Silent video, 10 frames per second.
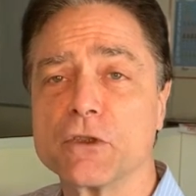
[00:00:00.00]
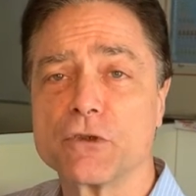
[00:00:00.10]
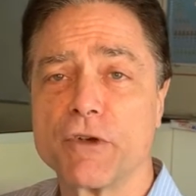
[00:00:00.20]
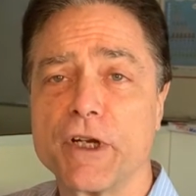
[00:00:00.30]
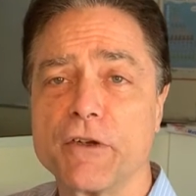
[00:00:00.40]

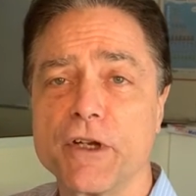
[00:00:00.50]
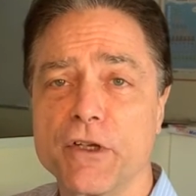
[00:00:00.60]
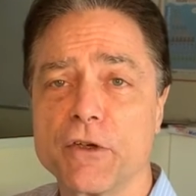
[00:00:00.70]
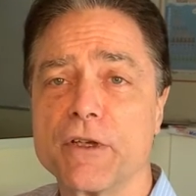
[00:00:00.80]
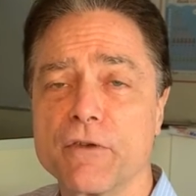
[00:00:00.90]
trainer, and
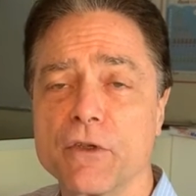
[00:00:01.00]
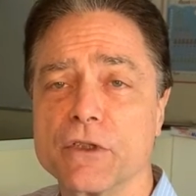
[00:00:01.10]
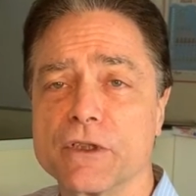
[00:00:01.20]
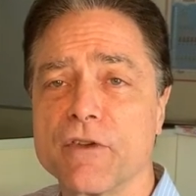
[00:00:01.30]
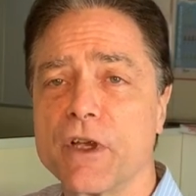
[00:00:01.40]
he'll give you
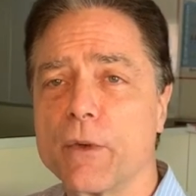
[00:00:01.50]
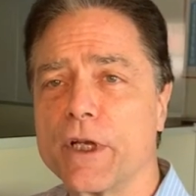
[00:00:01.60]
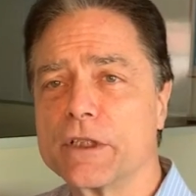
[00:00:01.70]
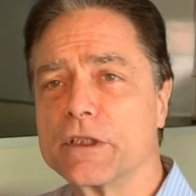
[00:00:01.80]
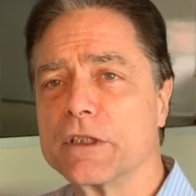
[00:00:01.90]
his
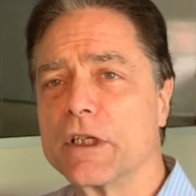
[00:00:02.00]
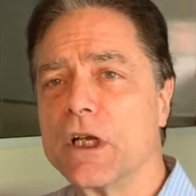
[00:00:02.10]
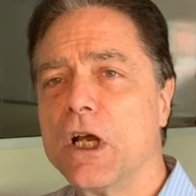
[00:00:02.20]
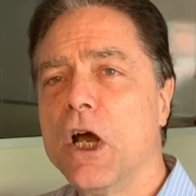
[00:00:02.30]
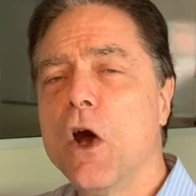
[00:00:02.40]
evaluation.
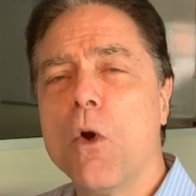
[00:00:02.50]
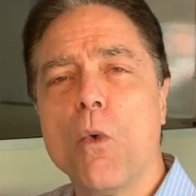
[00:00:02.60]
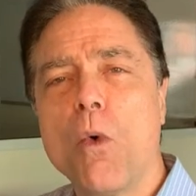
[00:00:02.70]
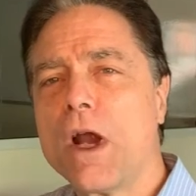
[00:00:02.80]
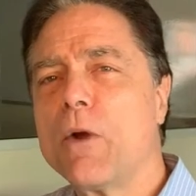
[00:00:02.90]

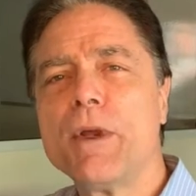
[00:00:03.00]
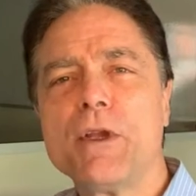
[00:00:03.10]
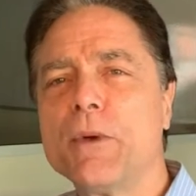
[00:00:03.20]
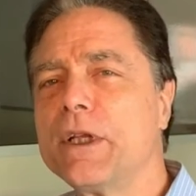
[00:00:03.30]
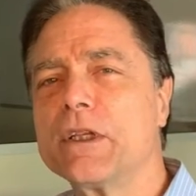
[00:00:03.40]
Why are we
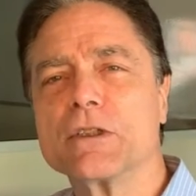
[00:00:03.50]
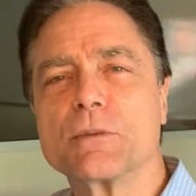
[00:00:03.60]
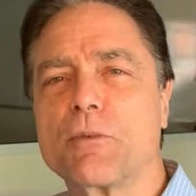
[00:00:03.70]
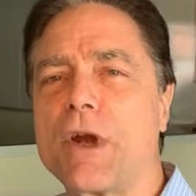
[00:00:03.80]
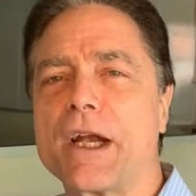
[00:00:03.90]
doing this
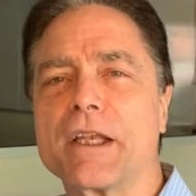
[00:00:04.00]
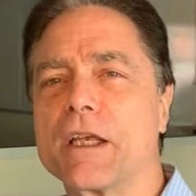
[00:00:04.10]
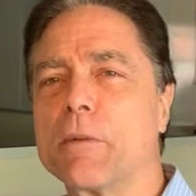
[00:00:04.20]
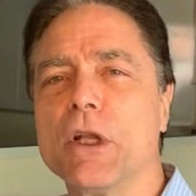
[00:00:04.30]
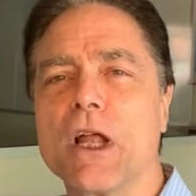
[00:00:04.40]

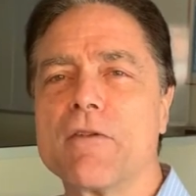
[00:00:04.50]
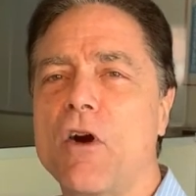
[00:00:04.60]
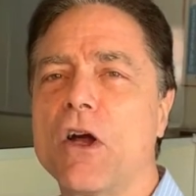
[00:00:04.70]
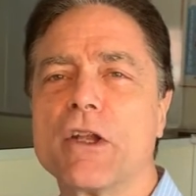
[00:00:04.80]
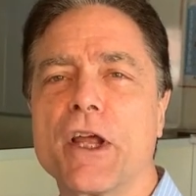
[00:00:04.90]
practicum? A lot of
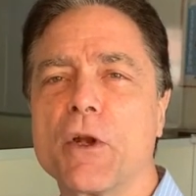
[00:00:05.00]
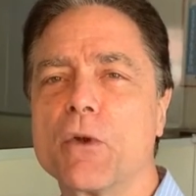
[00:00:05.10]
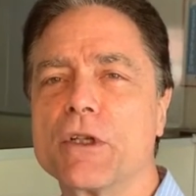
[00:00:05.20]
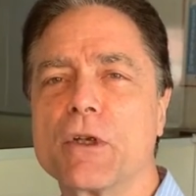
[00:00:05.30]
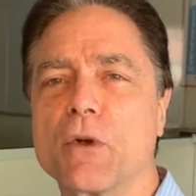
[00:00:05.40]

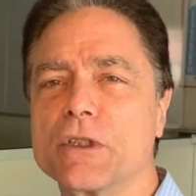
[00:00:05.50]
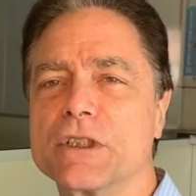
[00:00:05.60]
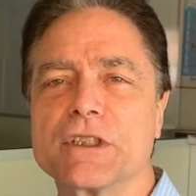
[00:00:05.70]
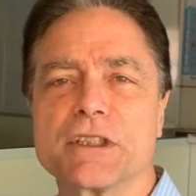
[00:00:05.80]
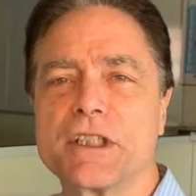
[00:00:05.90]
online-only
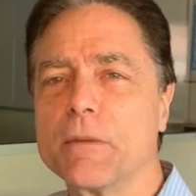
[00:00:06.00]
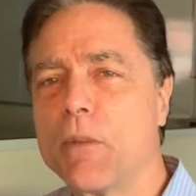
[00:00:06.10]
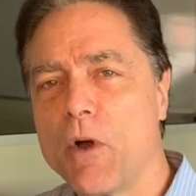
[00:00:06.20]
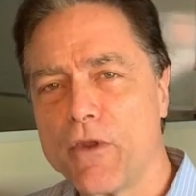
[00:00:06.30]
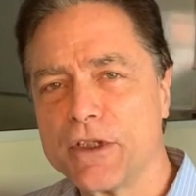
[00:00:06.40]
courses skip
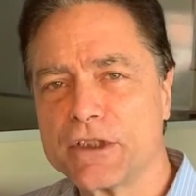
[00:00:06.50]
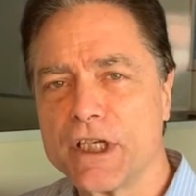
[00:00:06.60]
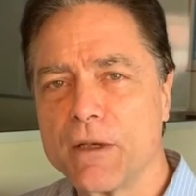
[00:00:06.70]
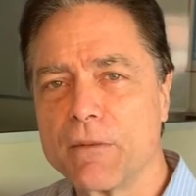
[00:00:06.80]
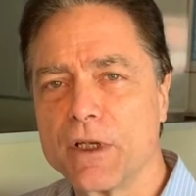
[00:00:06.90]
all this
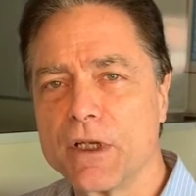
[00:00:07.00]
step.